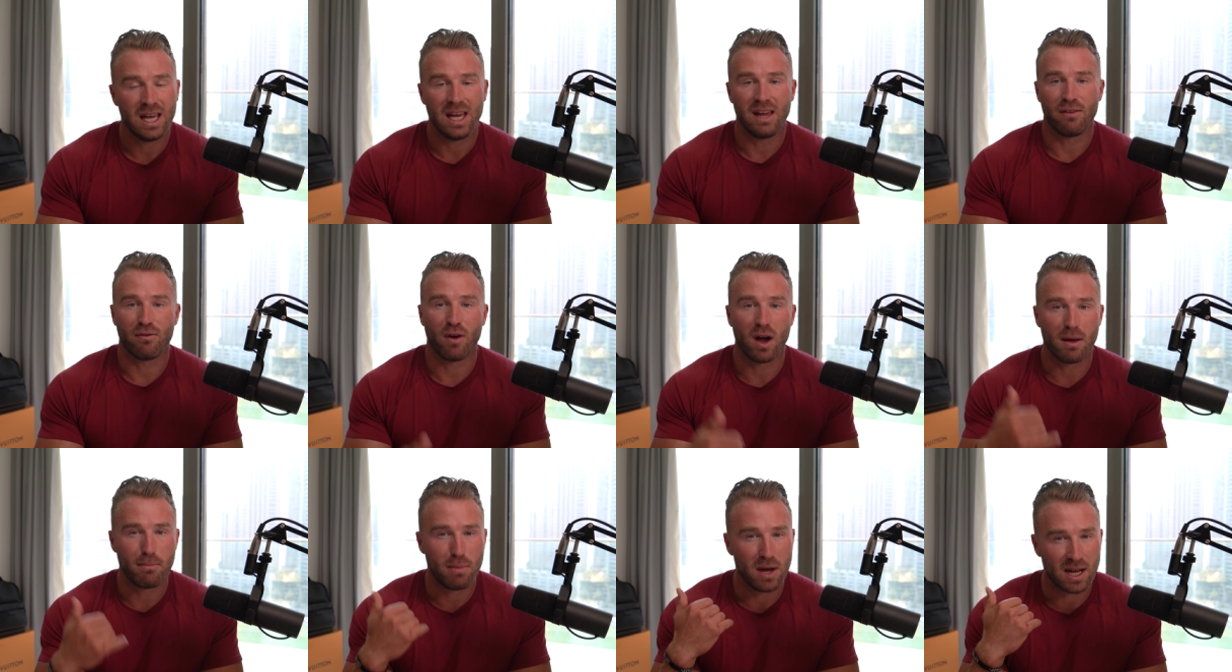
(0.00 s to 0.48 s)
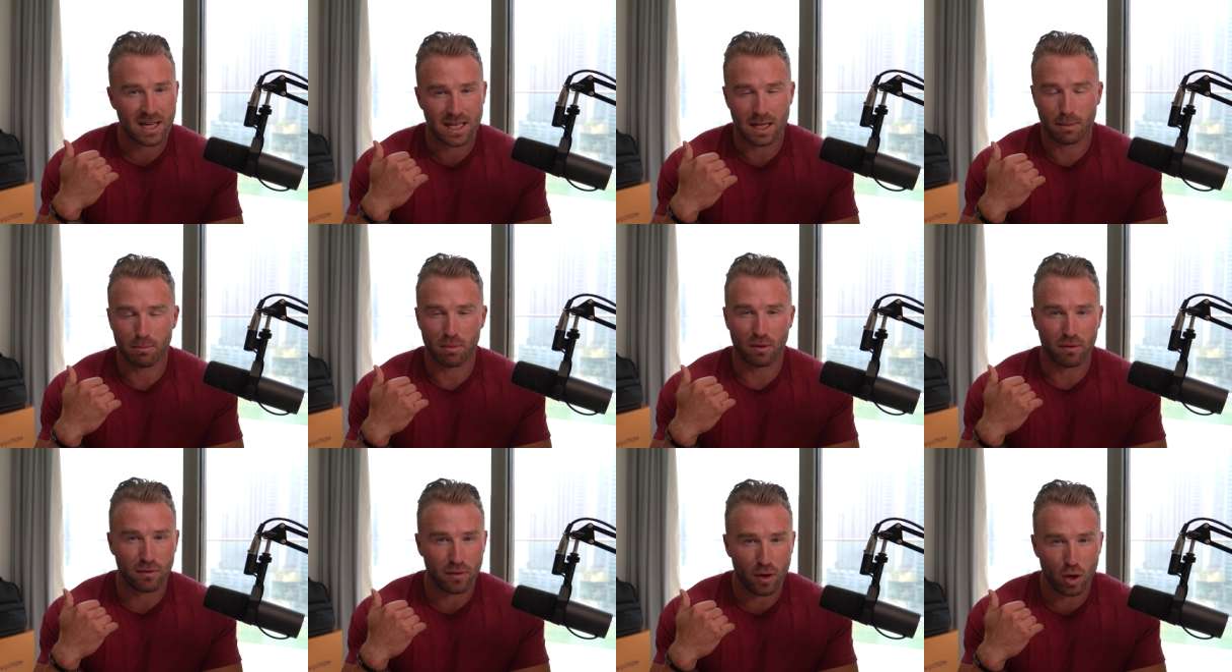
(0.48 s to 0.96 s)
If I picked
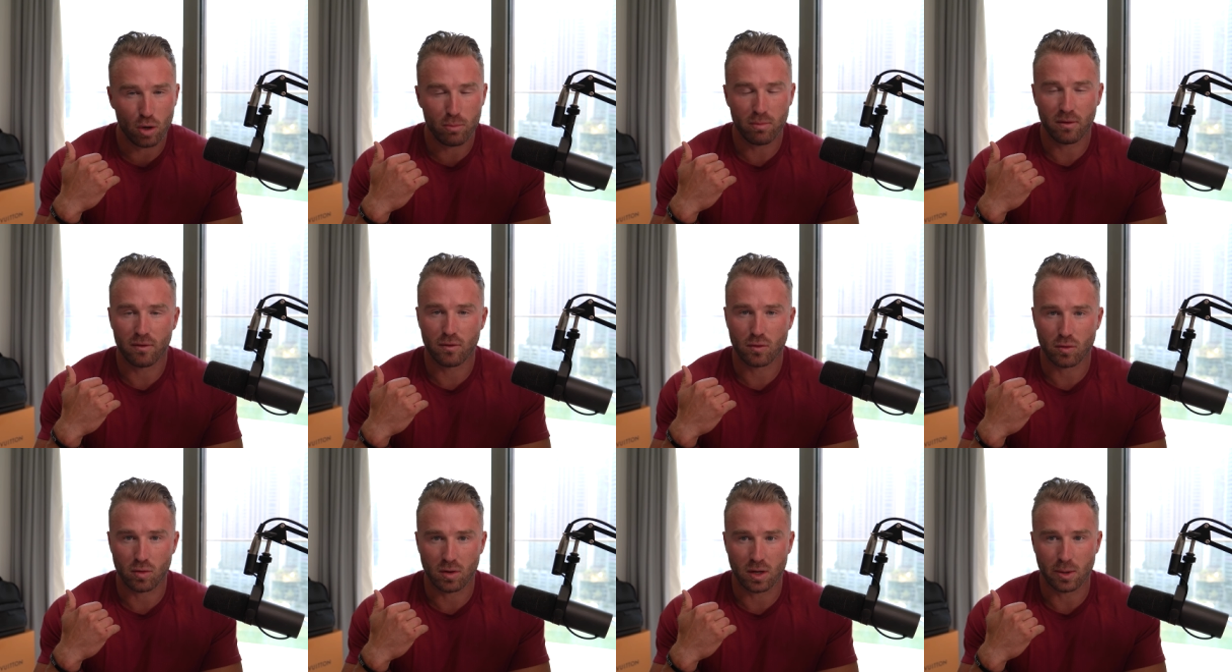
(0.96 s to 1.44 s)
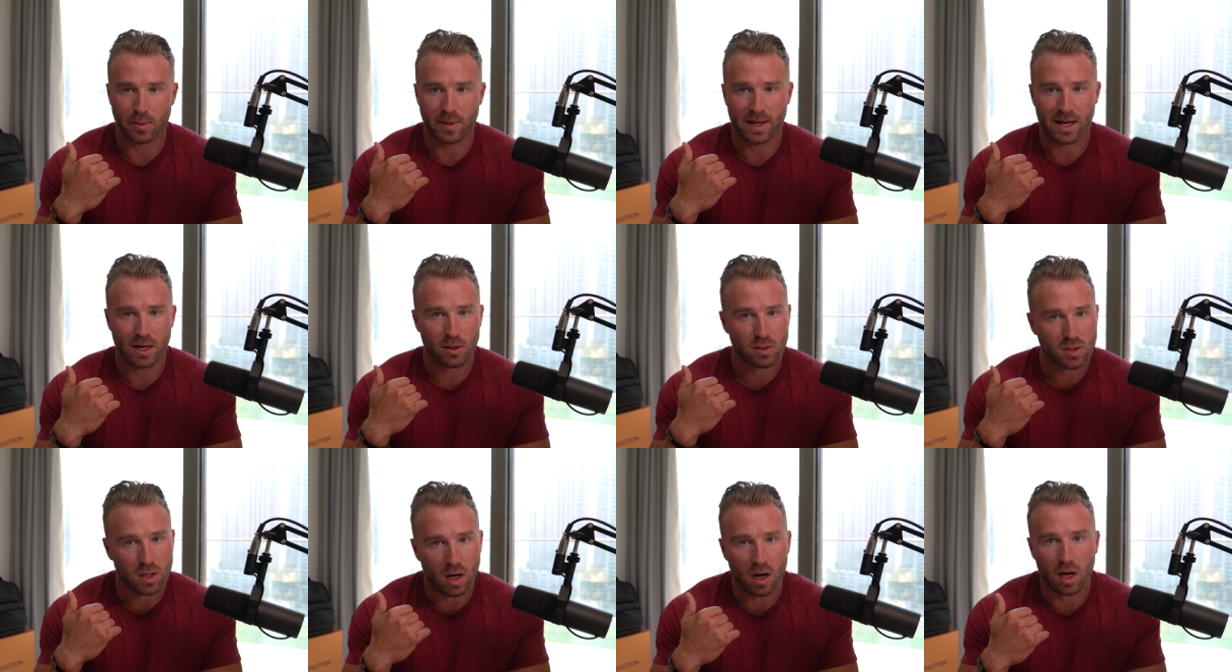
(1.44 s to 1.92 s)
up the phone before anyone
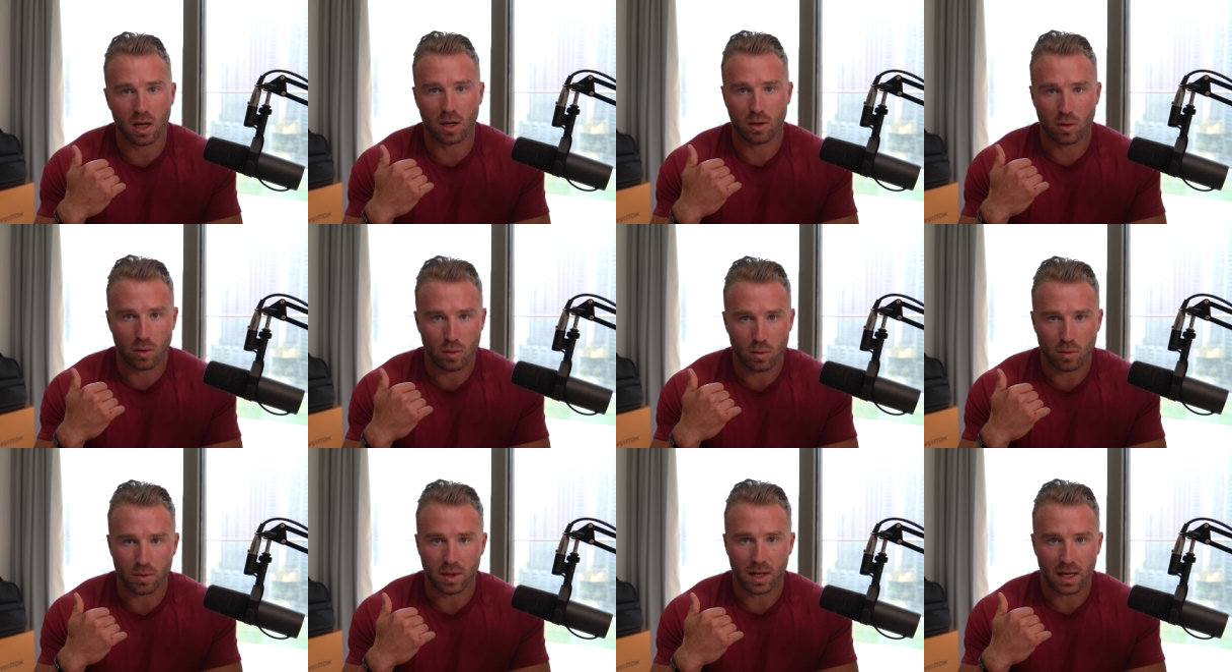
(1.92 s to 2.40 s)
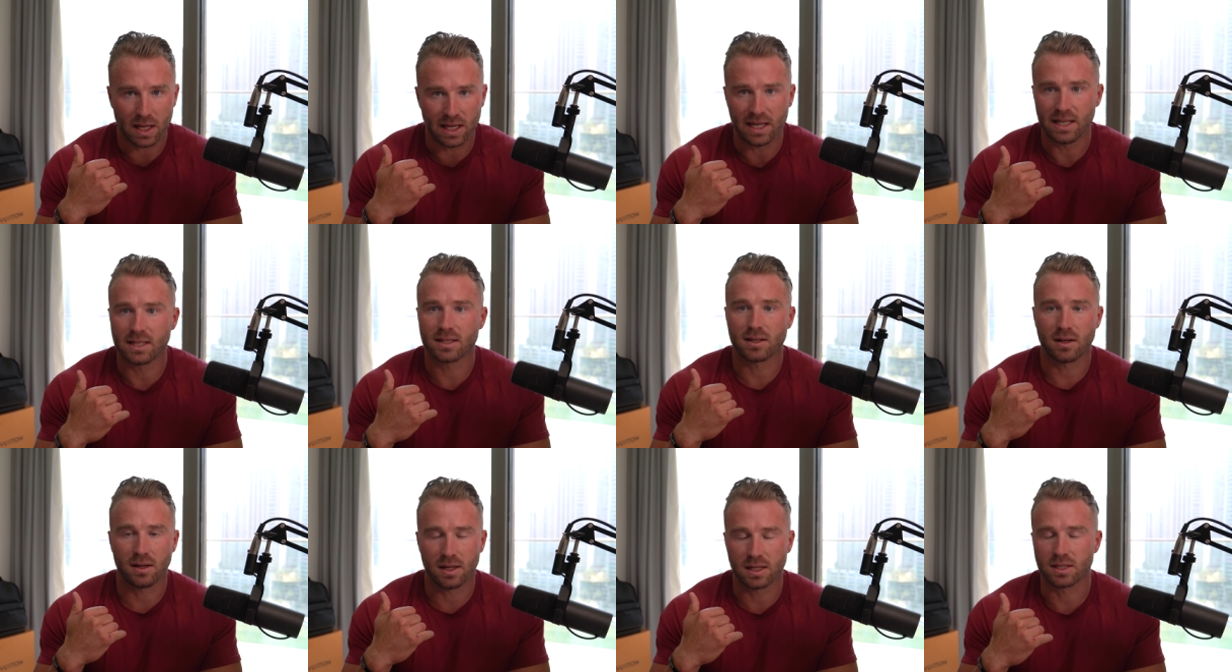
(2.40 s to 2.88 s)
else, I got all the
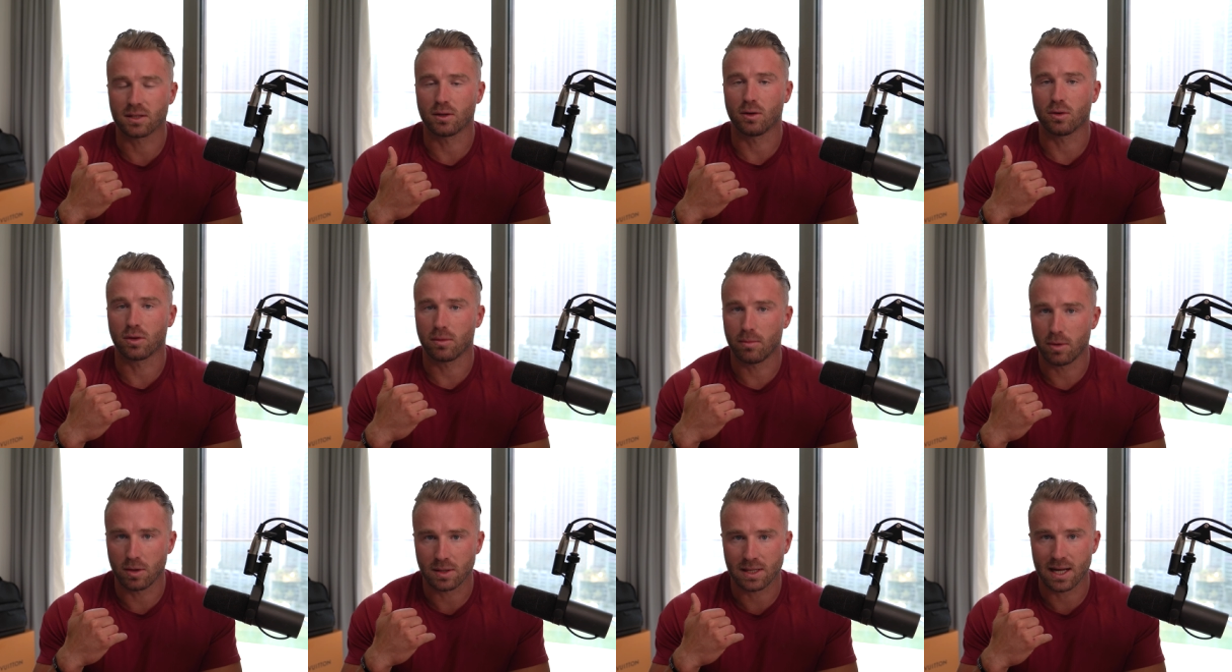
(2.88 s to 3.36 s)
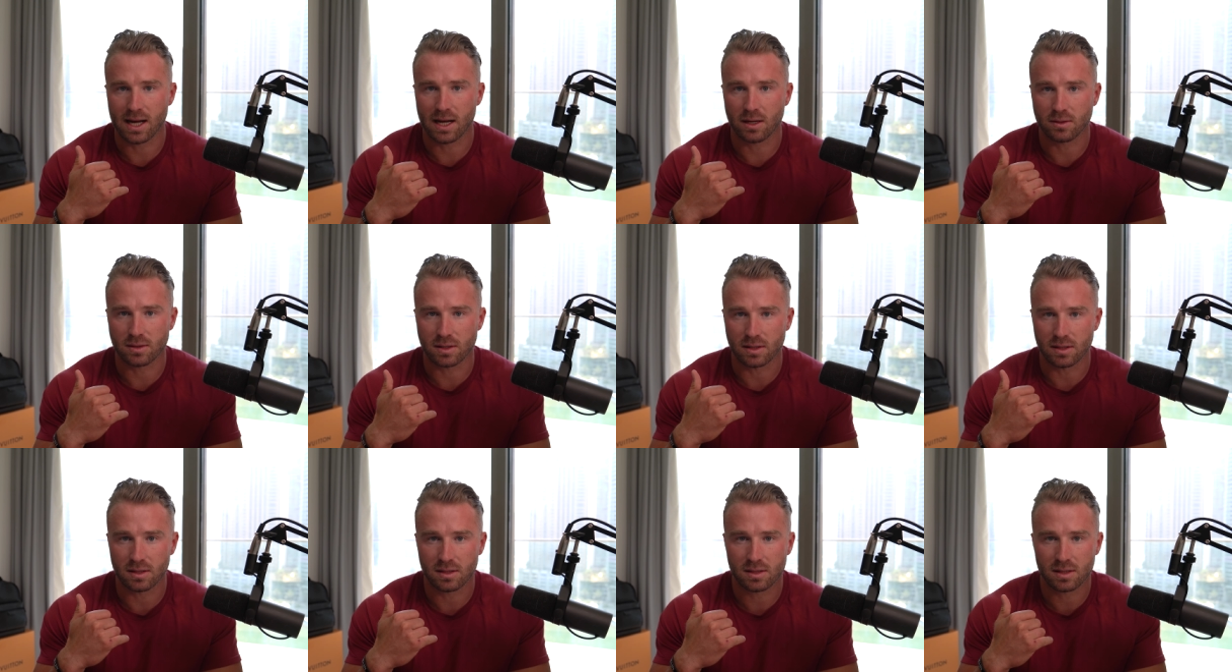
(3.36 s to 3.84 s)
leads, I sold the most
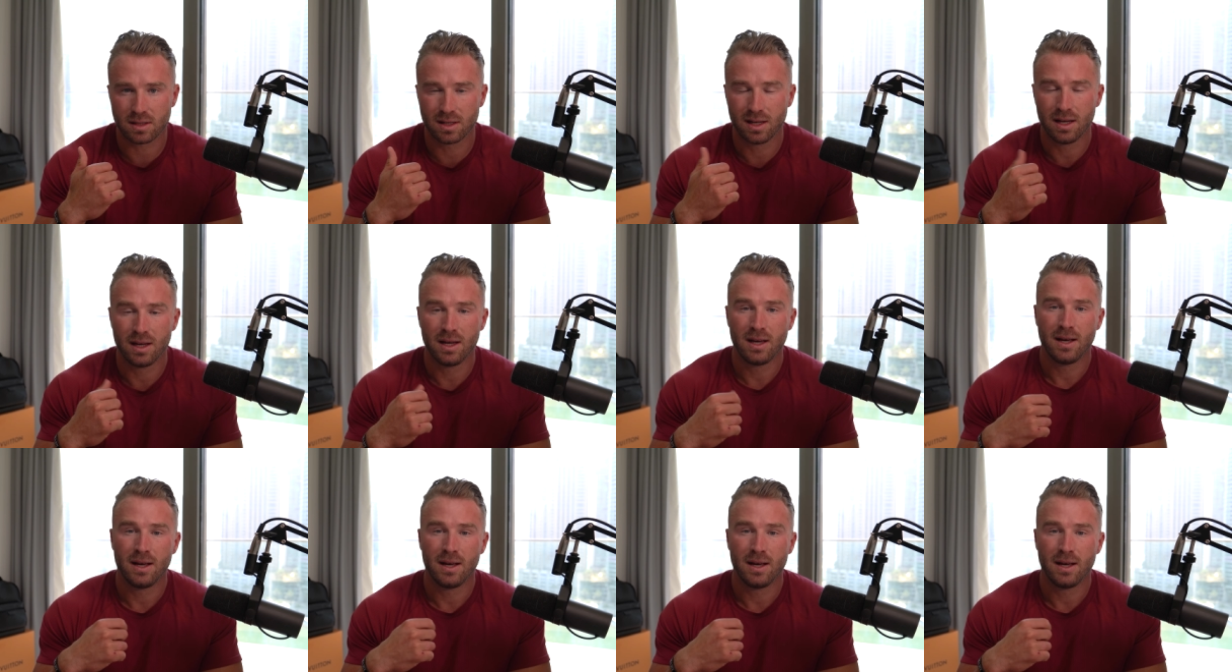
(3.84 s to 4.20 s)
houses.